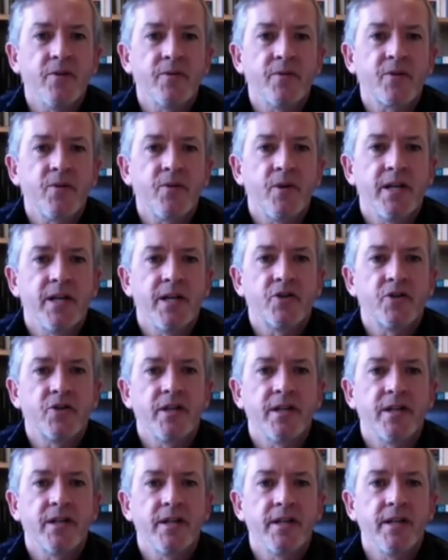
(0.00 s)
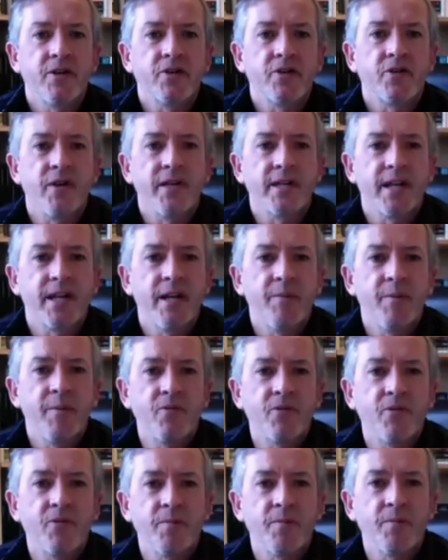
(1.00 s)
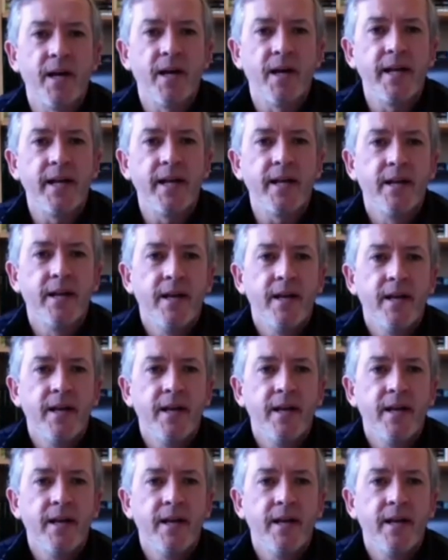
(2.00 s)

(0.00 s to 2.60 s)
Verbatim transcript: I was quite interested in trying to get people to play